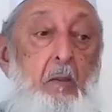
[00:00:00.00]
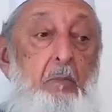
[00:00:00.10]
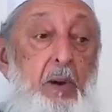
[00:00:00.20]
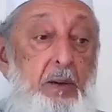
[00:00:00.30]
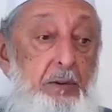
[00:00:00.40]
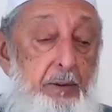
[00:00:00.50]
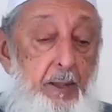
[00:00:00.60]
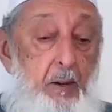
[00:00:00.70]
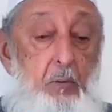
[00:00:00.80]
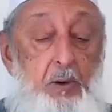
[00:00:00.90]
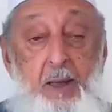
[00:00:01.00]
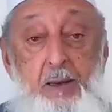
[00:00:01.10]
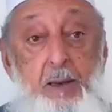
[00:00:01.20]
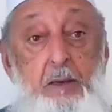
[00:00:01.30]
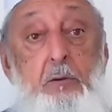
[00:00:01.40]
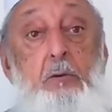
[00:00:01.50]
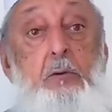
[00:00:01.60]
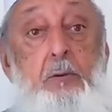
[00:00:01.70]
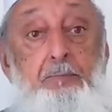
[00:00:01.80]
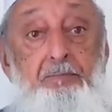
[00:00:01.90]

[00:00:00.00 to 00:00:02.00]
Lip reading: But what can I do?